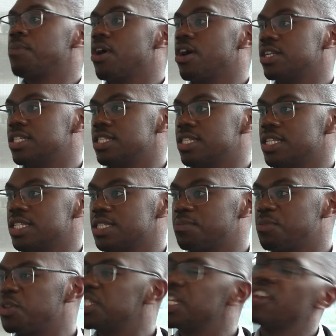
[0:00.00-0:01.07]
part in this
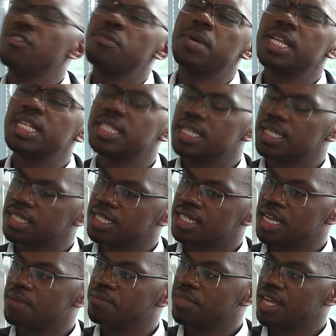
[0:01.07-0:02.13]
because everybody says the
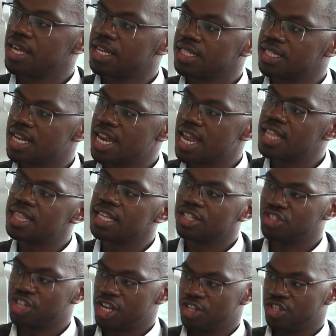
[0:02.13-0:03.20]
same things and nothing
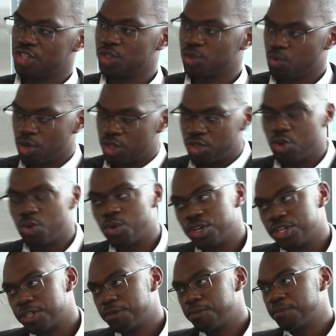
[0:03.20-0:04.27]
changes, what's your
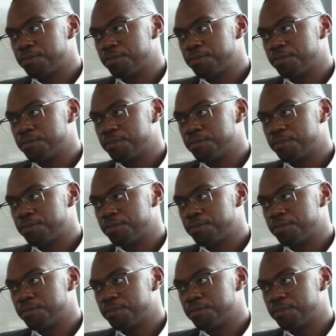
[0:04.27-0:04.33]
word?